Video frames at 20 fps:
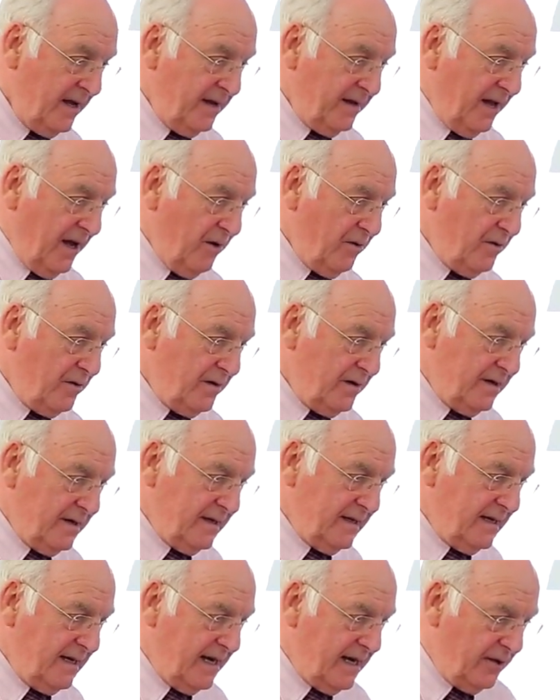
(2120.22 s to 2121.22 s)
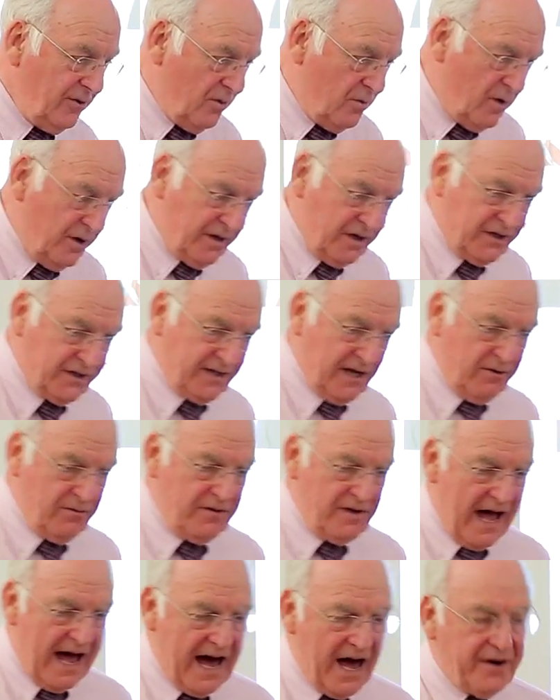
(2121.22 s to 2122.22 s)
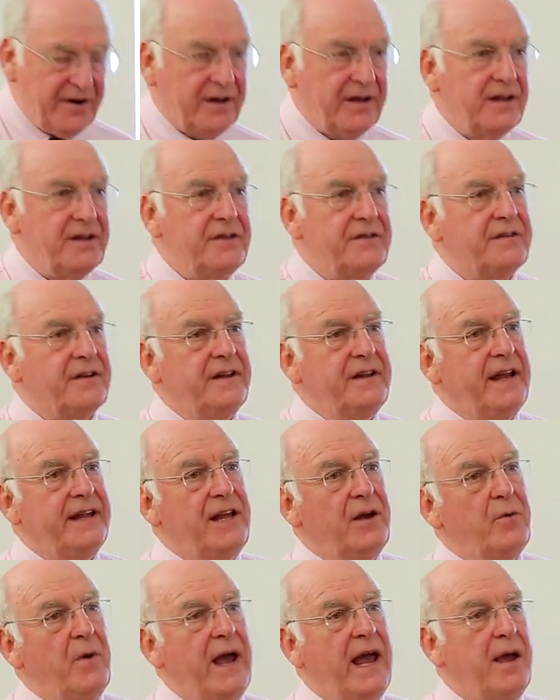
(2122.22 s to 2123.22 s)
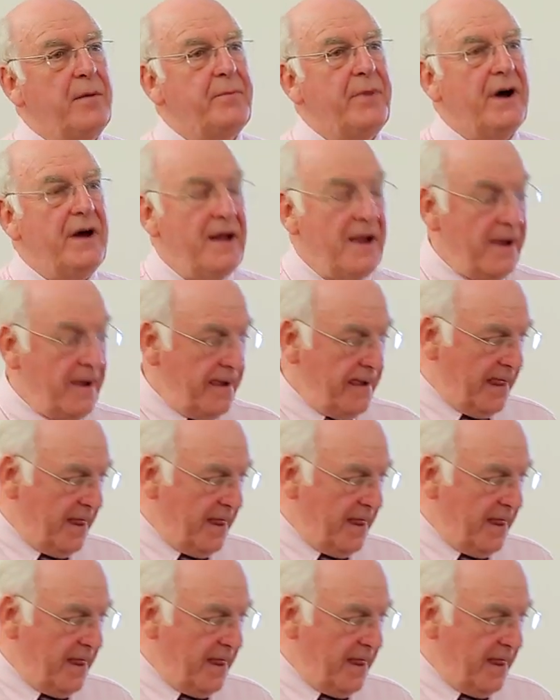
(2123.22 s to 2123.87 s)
Now, I don't want to sound arrogant in any way, but